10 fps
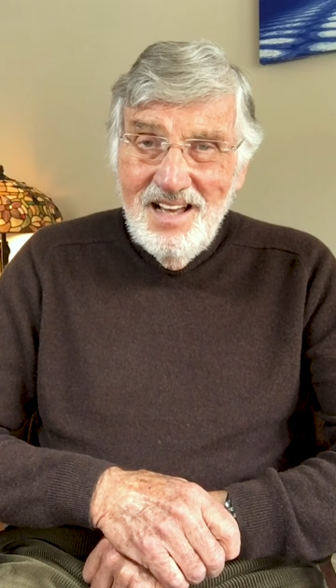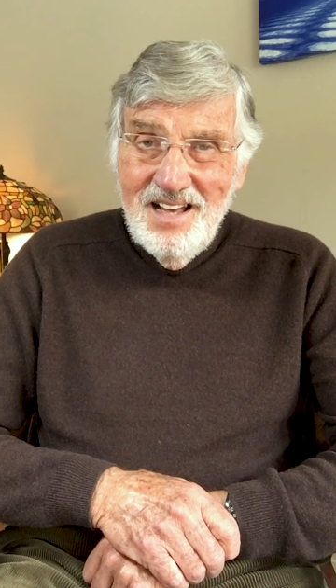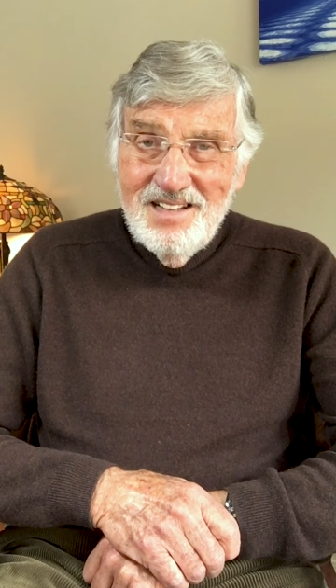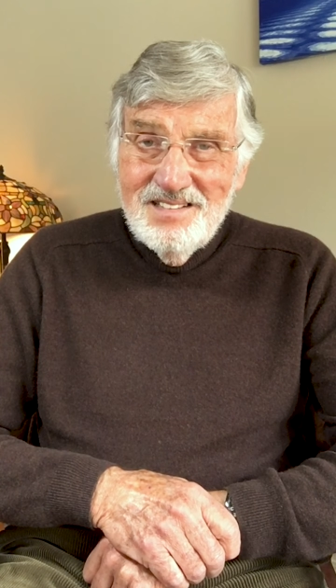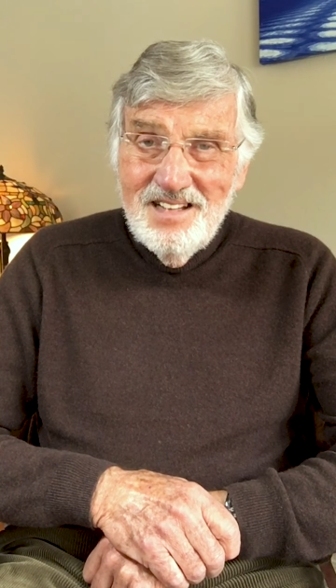
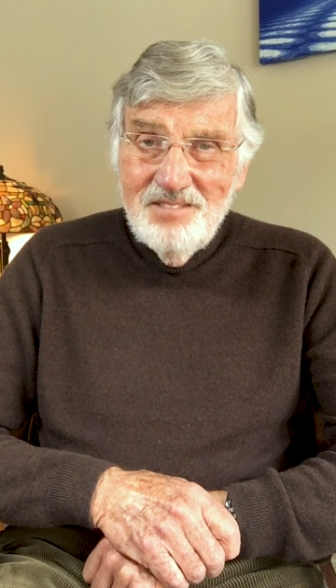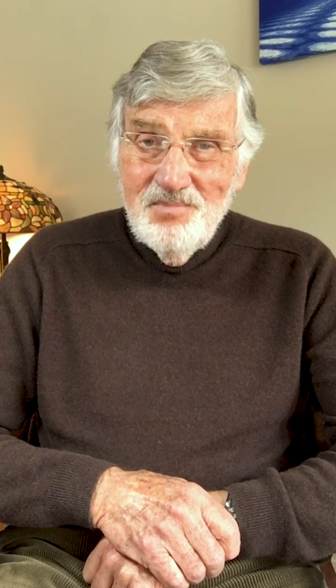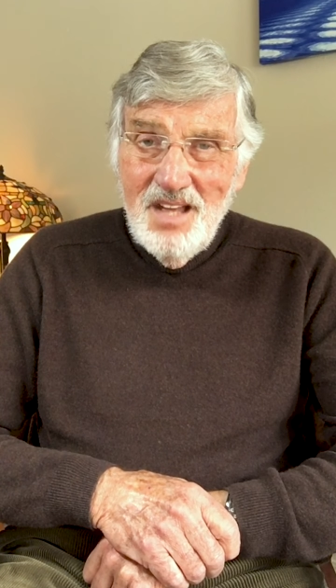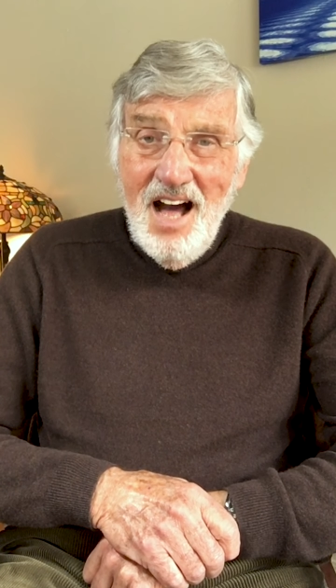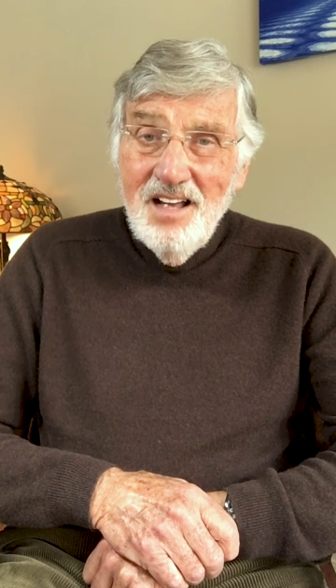And
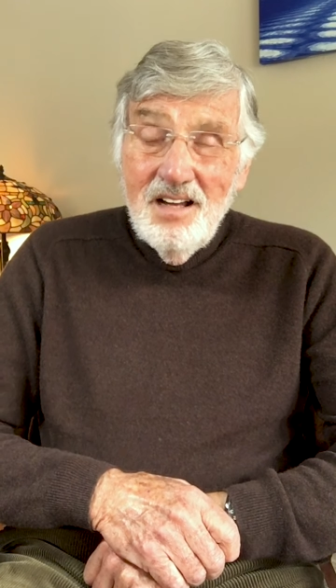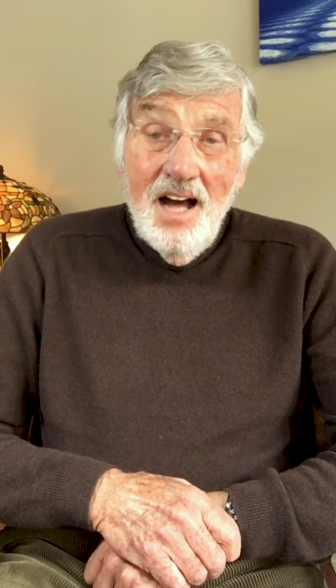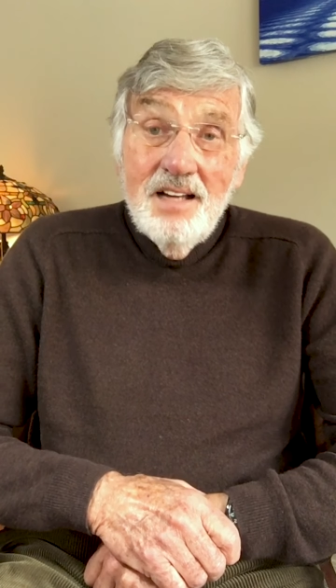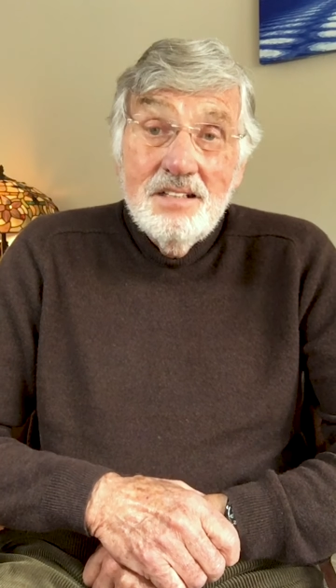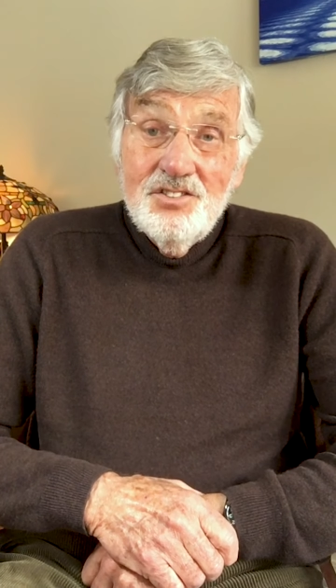um, I,
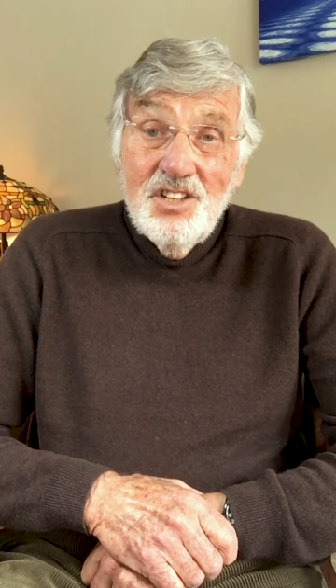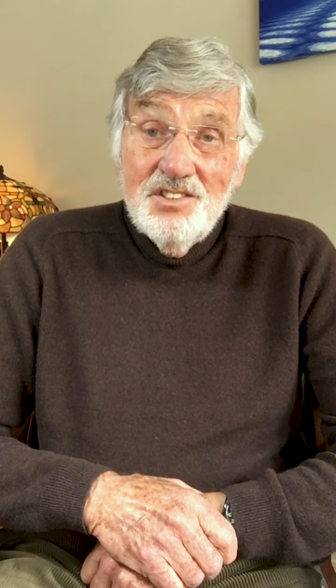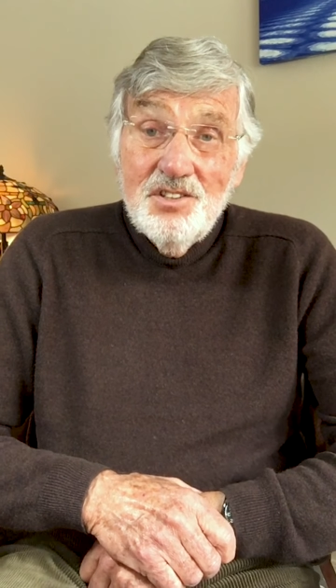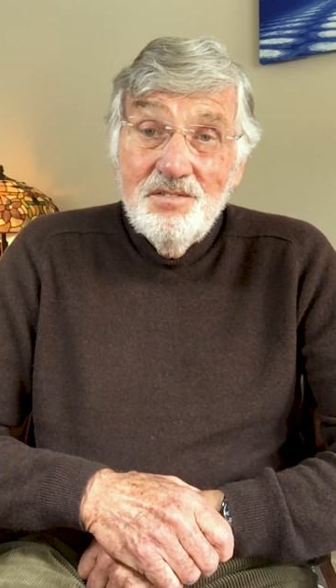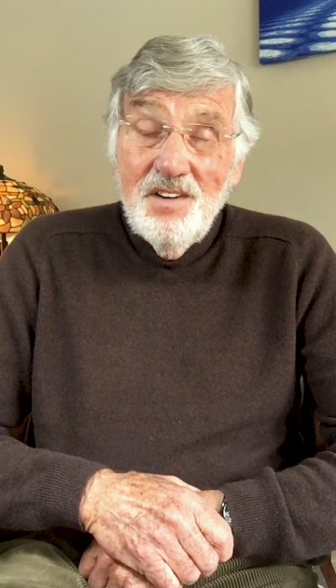I can
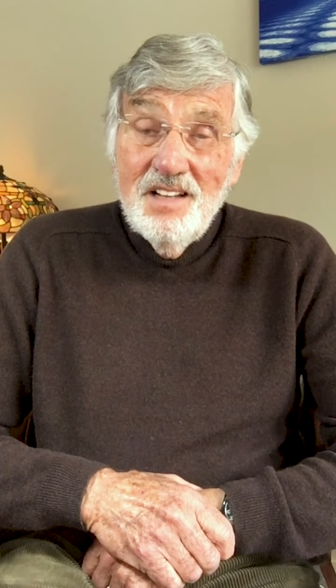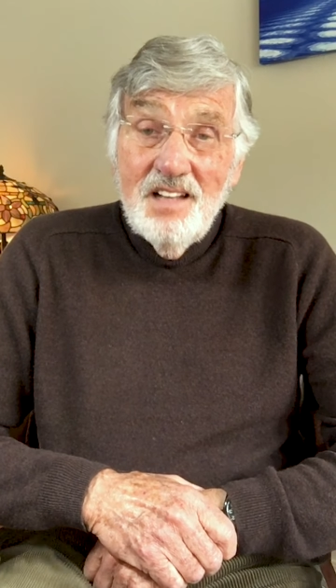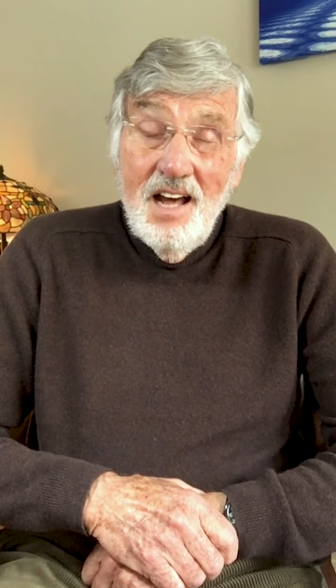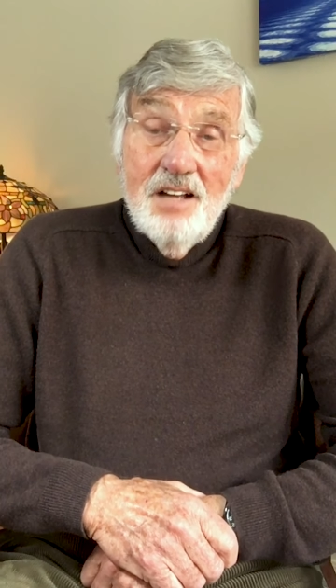justify that.